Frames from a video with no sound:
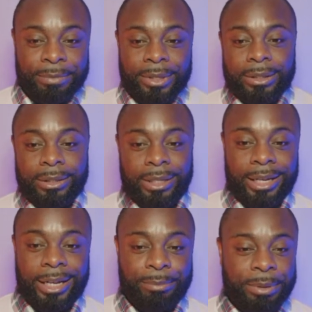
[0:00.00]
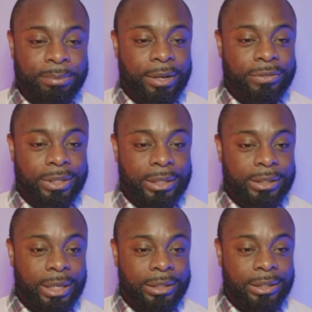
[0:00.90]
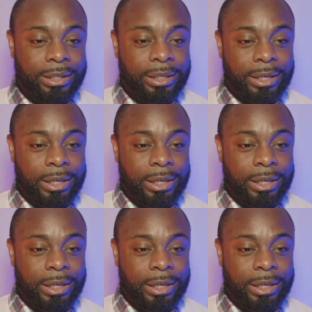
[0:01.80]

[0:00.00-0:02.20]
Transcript: saying happy birthday, Sanja.